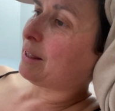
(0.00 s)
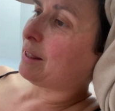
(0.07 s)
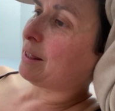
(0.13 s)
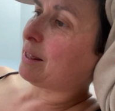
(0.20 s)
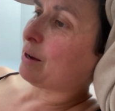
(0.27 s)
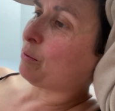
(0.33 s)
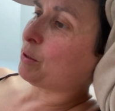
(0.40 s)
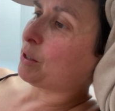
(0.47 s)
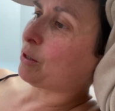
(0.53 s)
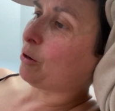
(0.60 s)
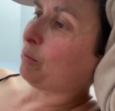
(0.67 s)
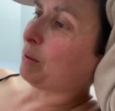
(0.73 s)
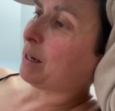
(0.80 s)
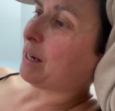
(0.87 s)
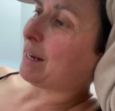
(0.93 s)
There were
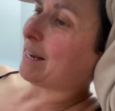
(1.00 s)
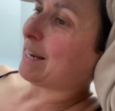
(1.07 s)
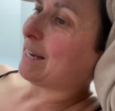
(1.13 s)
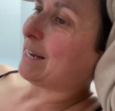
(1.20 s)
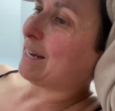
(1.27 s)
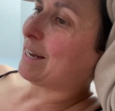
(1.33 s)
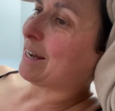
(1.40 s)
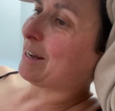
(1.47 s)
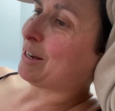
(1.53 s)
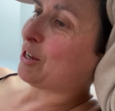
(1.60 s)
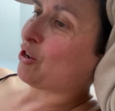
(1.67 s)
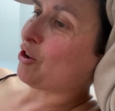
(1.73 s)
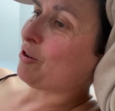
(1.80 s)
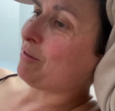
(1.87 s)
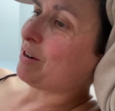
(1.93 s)
so many eager,
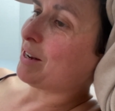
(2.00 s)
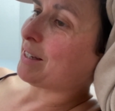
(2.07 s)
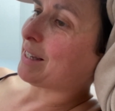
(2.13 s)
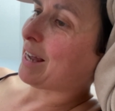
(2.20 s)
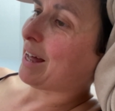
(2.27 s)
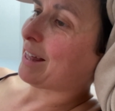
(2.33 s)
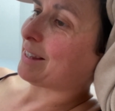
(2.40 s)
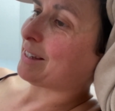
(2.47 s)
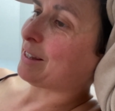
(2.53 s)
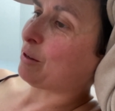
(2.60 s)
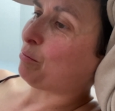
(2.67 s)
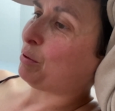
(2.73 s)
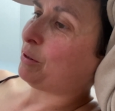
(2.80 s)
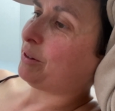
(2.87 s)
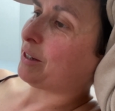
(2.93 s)
curious hands
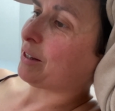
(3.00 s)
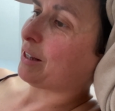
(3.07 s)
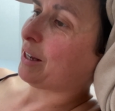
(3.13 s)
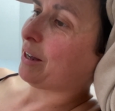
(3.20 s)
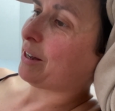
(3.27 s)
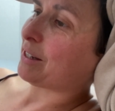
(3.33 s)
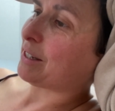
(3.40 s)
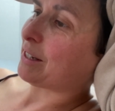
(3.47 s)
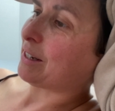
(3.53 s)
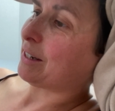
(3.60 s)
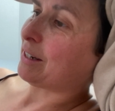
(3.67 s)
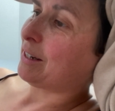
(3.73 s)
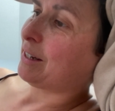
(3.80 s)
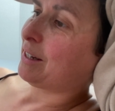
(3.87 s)
that pulled at the curtain